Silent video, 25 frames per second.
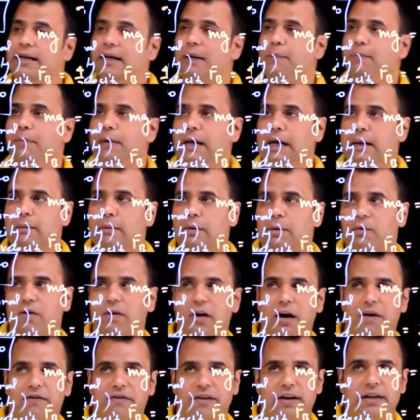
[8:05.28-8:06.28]
applicable
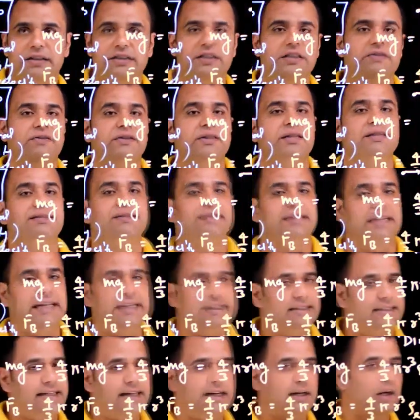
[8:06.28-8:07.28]
after achieving the steady
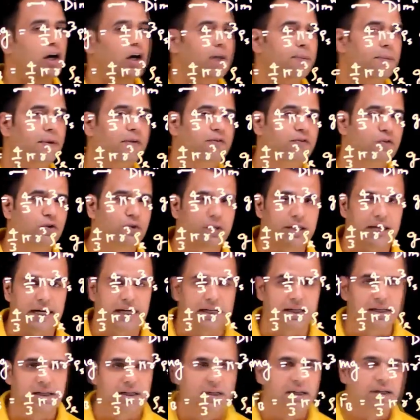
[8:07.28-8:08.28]
state, not before
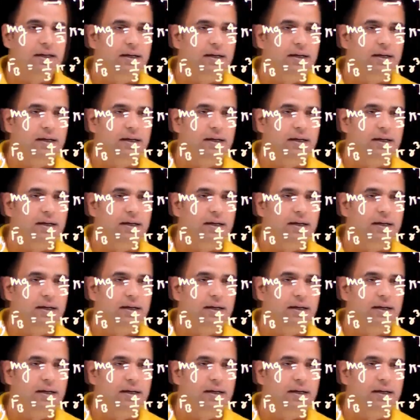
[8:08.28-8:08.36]
that.